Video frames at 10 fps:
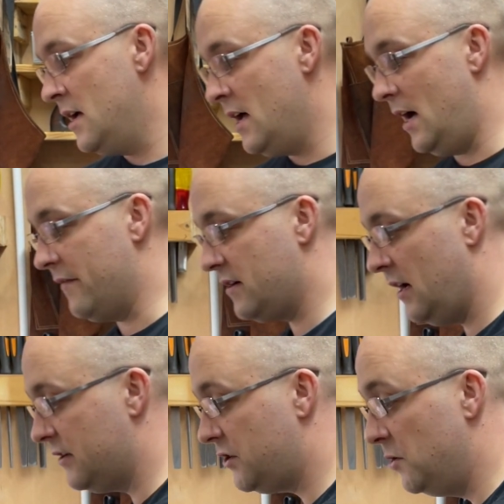I've
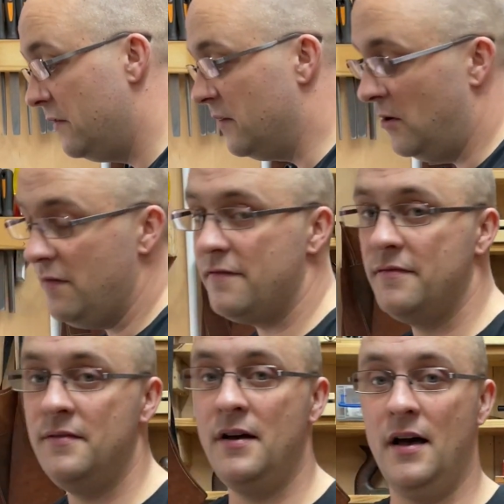cut two of them off
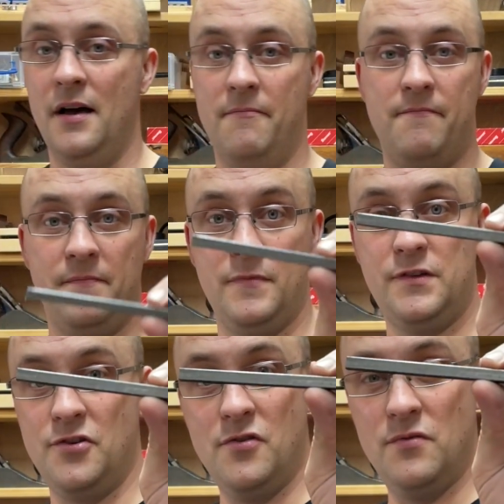
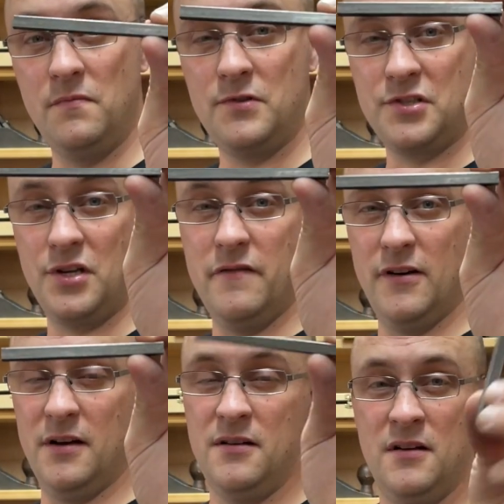to just
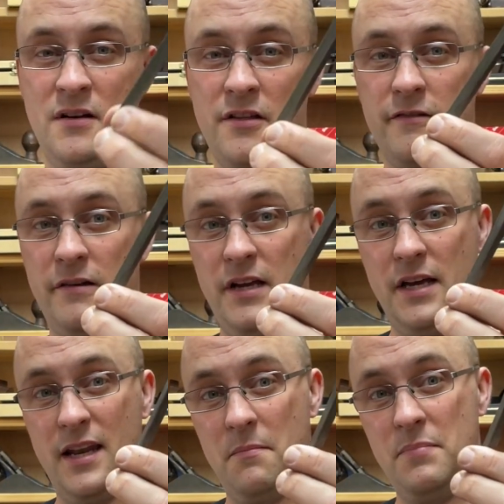over 3
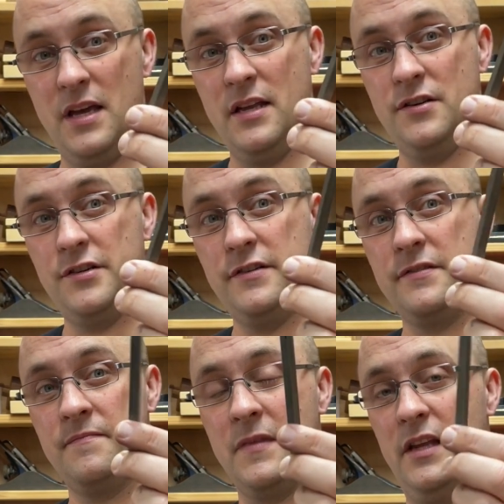and a bit inches.
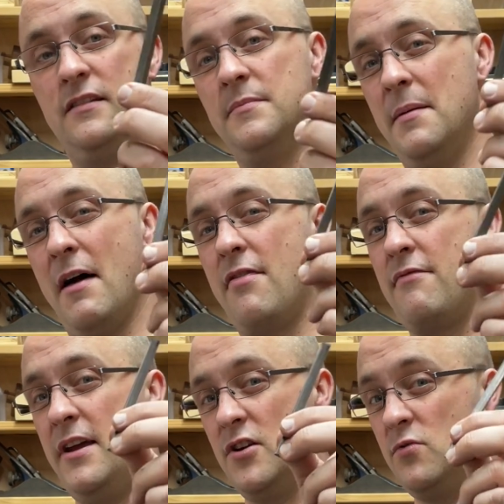They need to be about
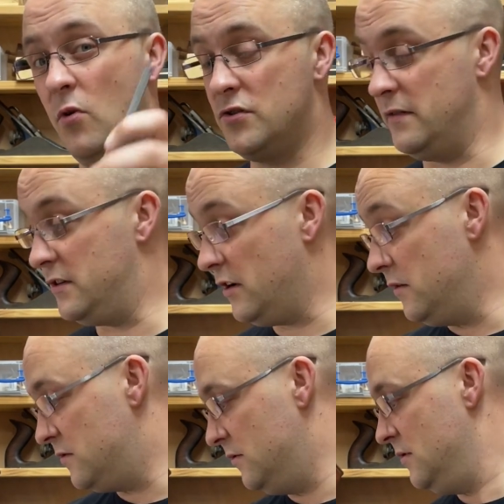3 and a quarter in
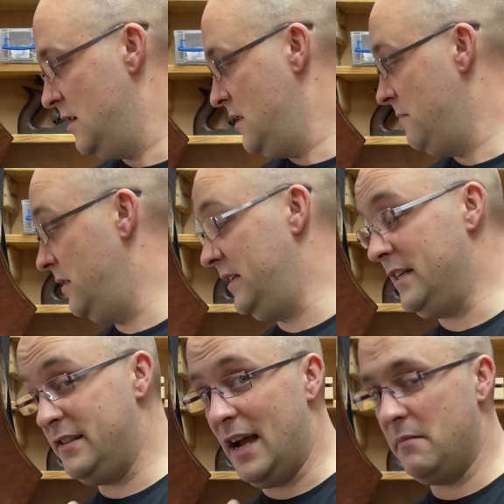total, but the
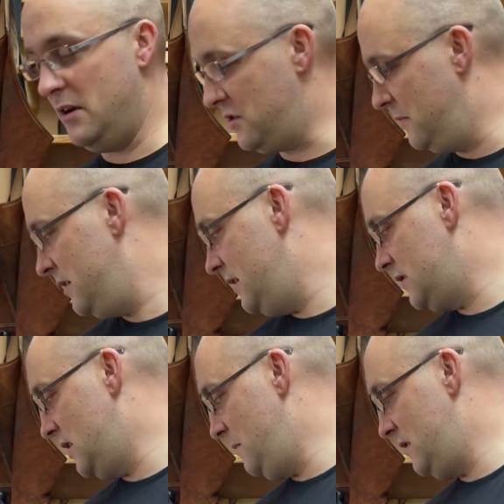exact measurement is
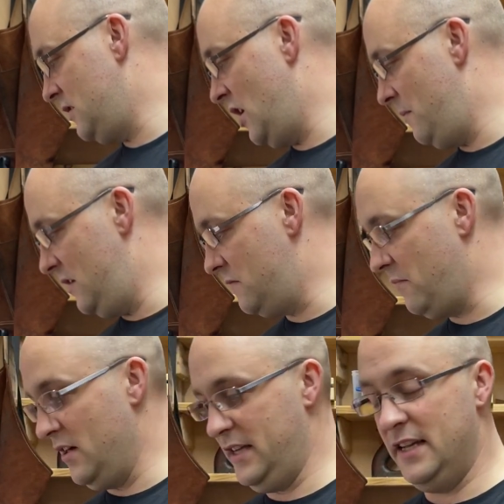going to be determined
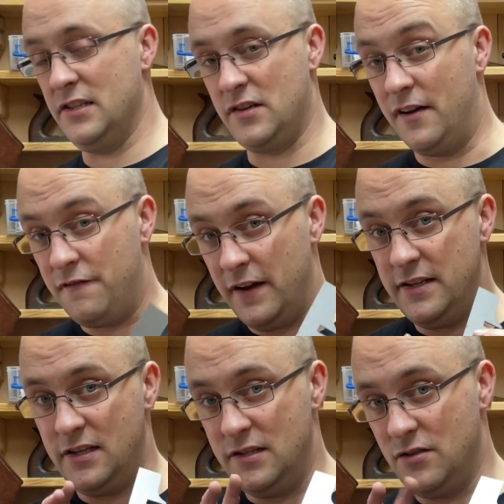by the inside
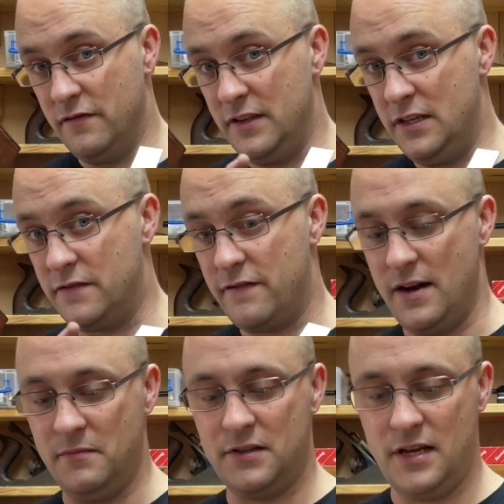faces of these
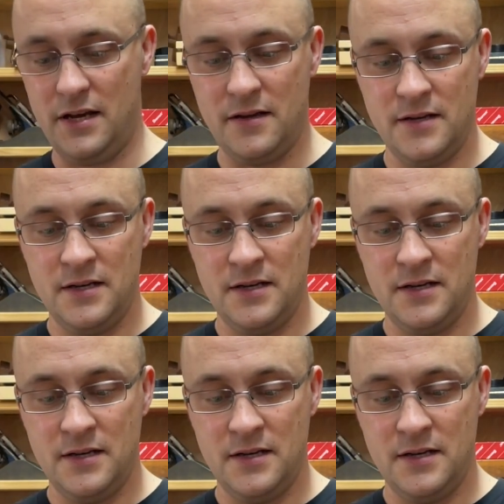frames here.